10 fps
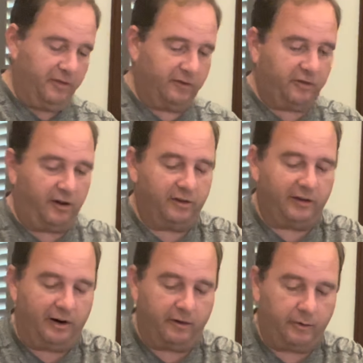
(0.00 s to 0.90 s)
the sauce
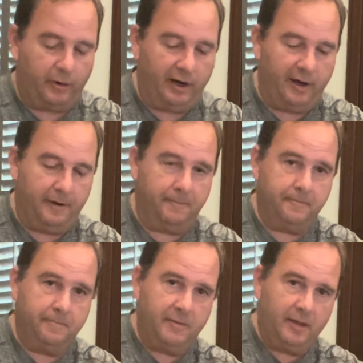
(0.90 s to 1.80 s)
out of the way
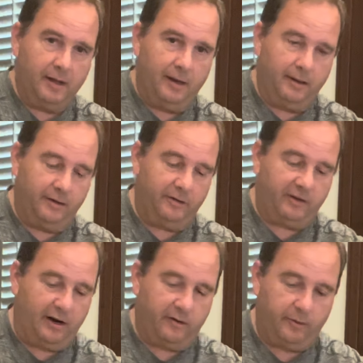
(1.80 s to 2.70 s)
and this
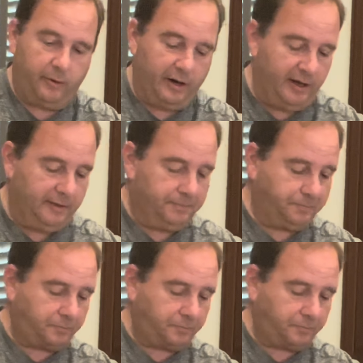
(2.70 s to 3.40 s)
out of the way.